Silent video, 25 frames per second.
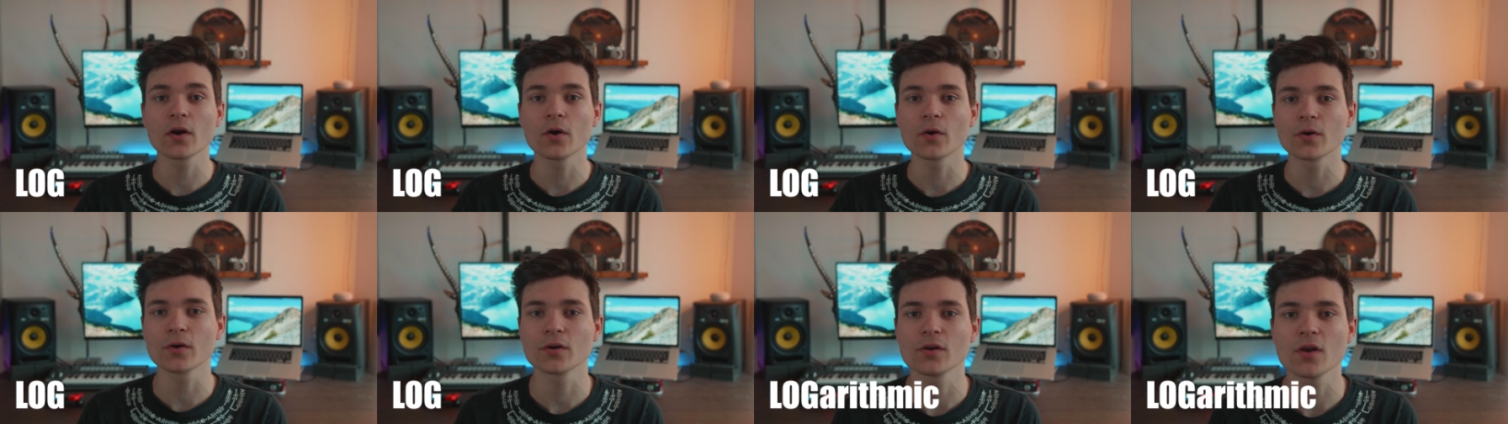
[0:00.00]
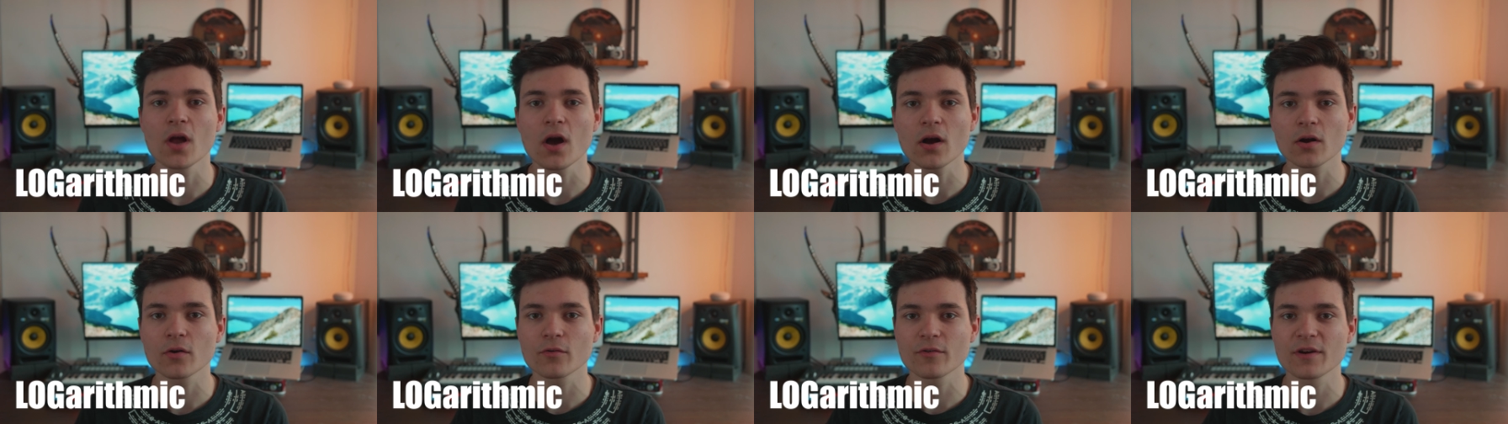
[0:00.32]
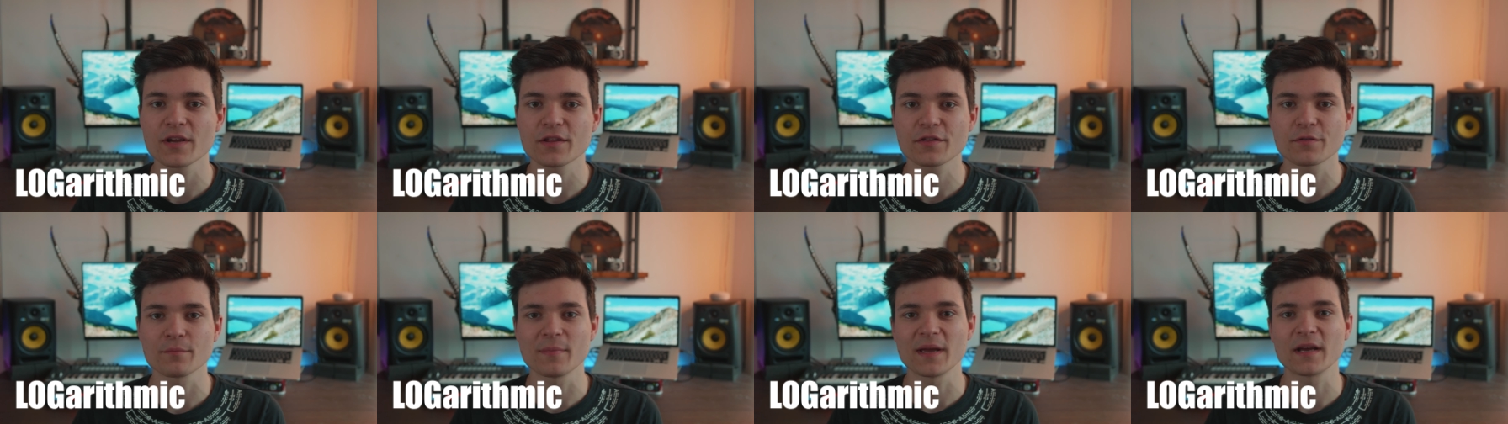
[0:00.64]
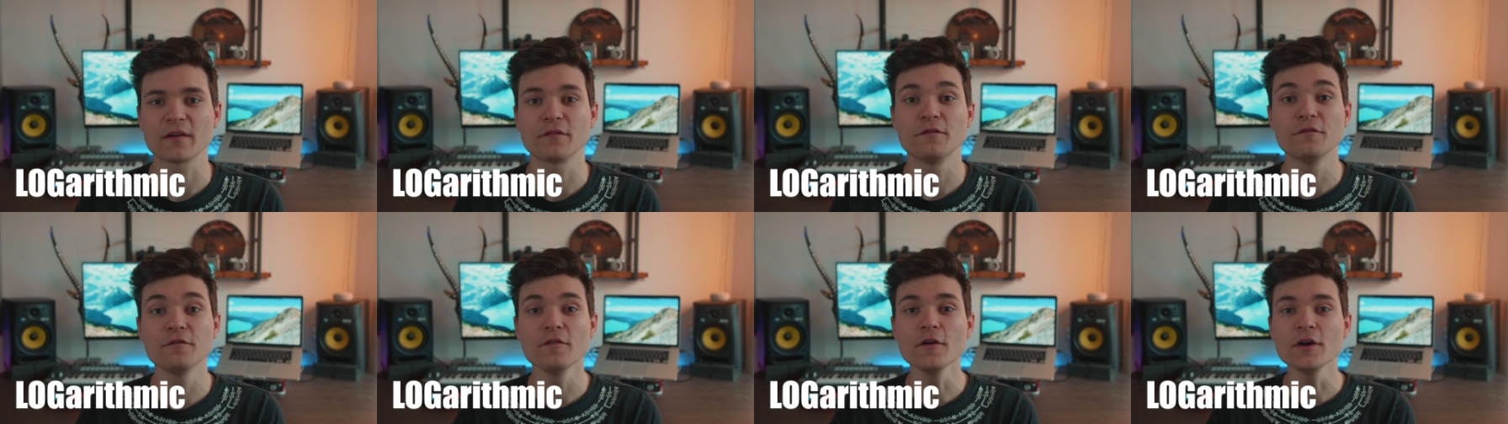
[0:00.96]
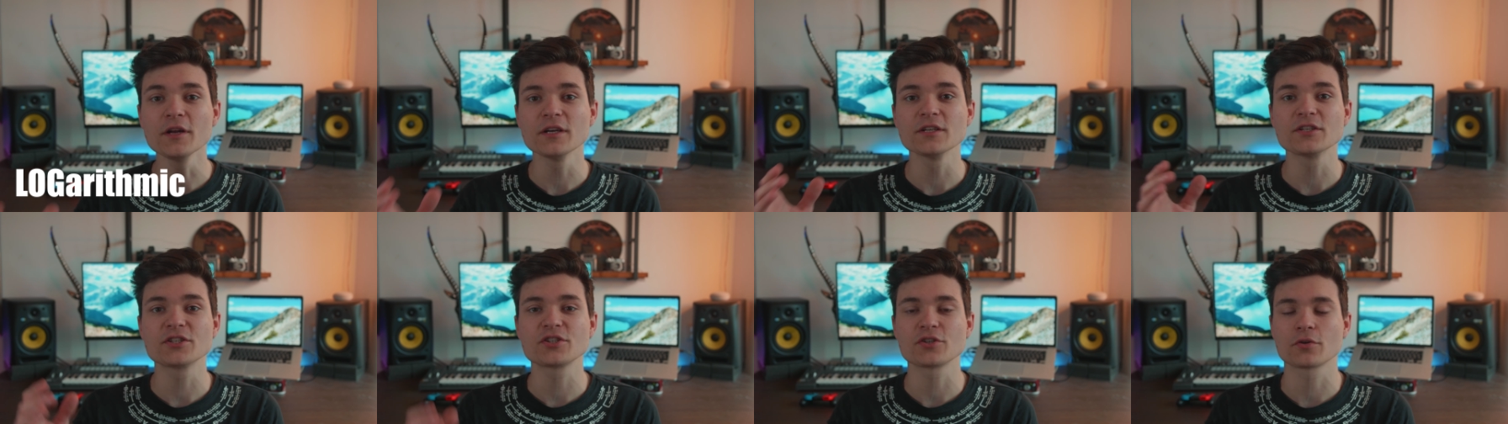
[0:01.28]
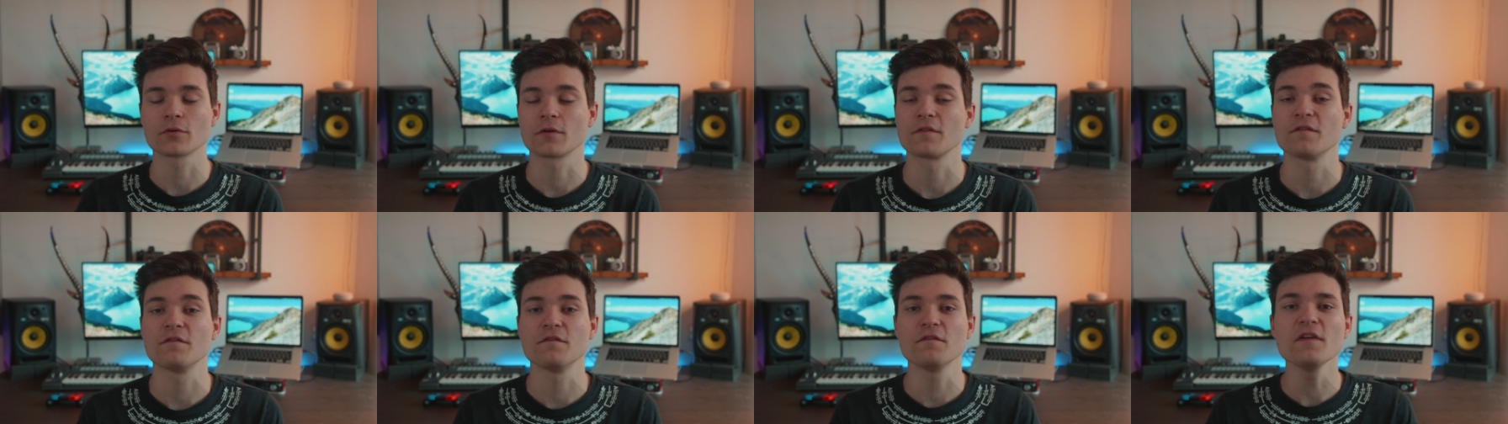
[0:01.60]
or logarithmic footage
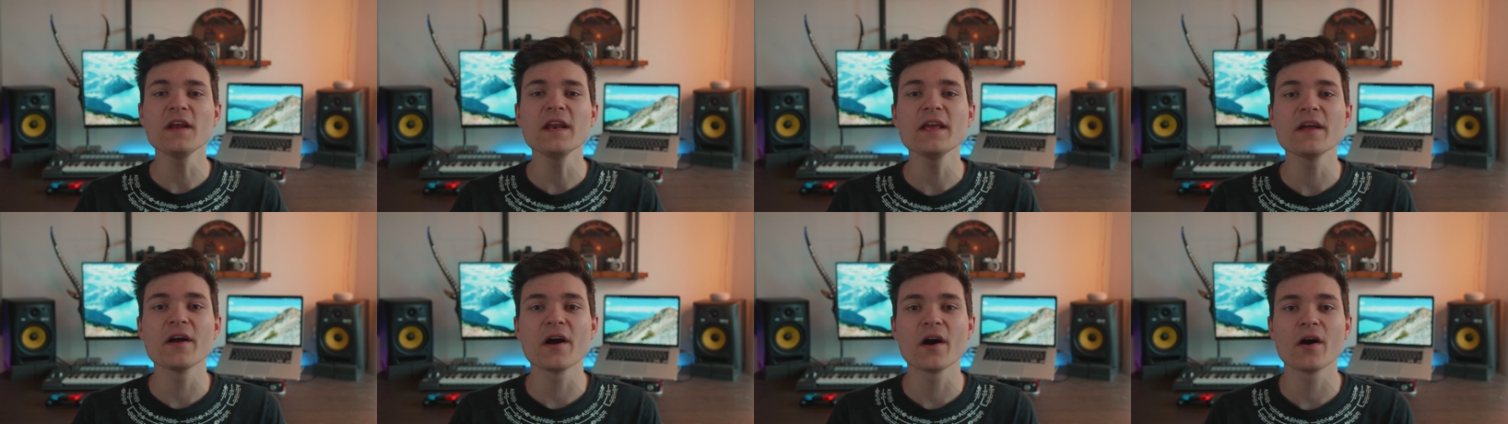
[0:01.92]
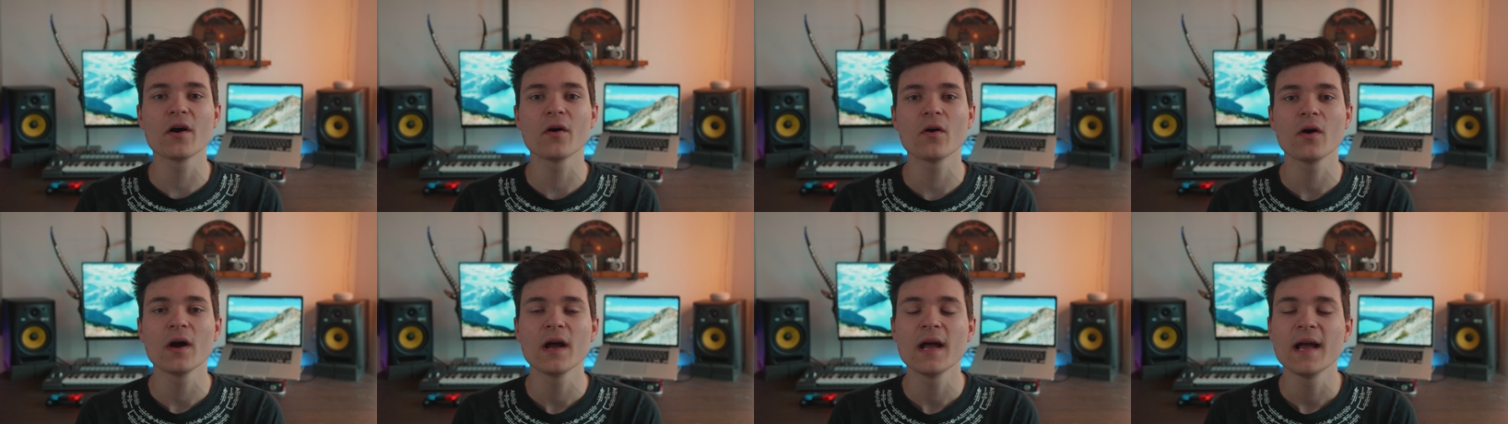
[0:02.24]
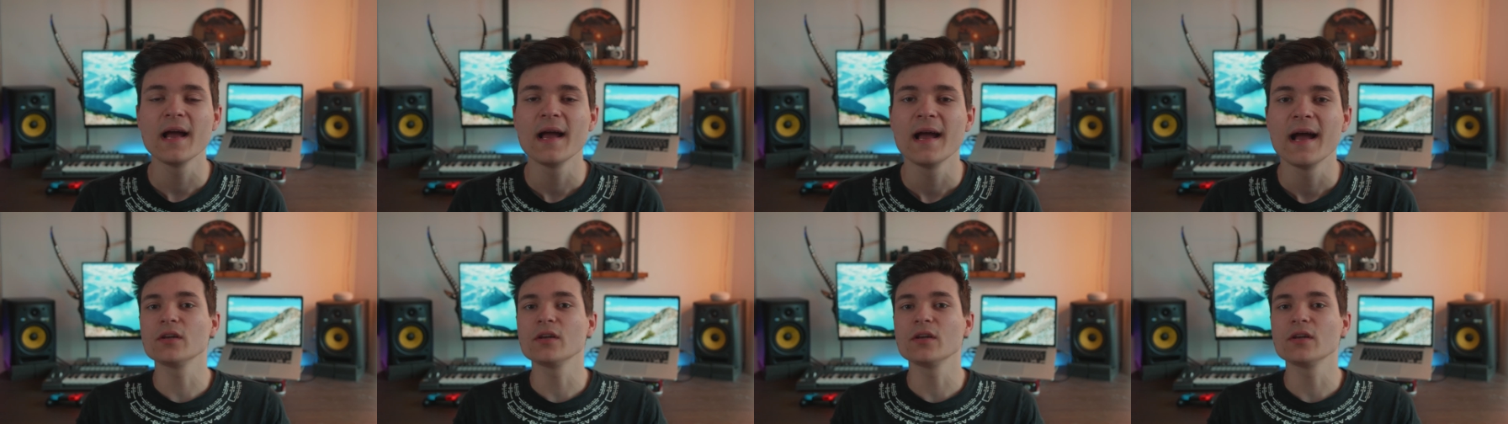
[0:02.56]
or video.